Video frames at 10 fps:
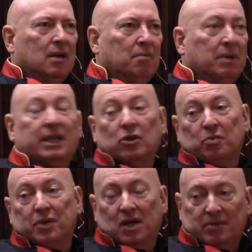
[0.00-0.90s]
But I had a
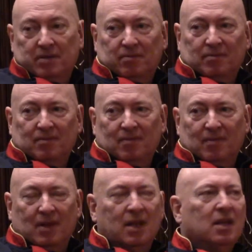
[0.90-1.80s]
problem.
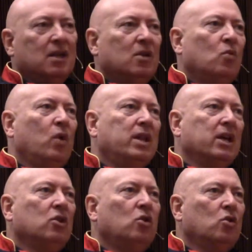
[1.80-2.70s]
When I
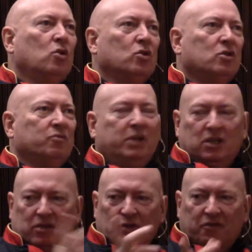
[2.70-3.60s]
closed,
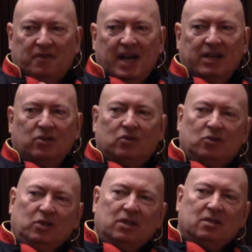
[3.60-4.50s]
because of the fire
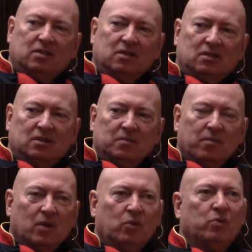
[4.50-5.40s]
2 years ago,
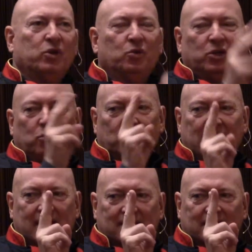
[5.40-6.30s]
we were doing
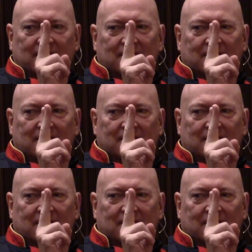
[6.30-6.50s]
2,000.